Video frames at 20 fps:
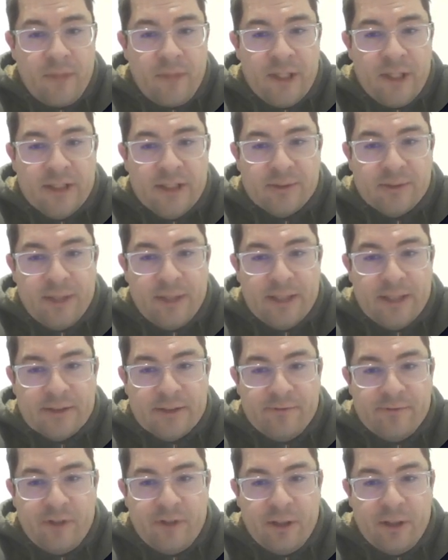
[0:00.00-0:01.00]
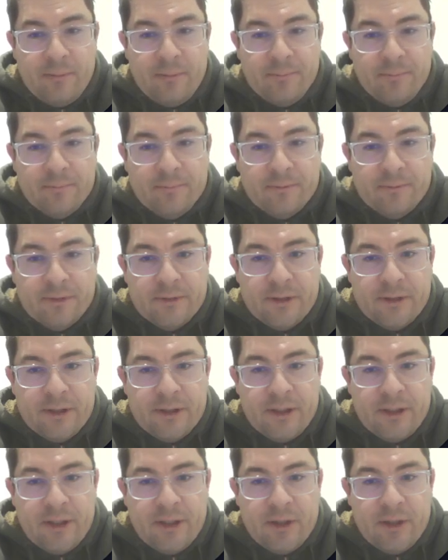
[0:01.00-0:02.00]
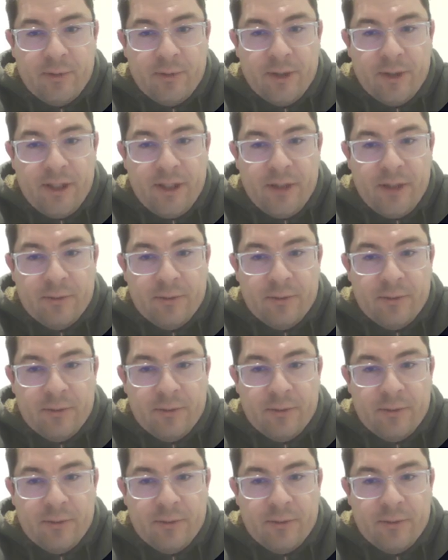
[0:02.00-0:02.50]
This one has a farm with it,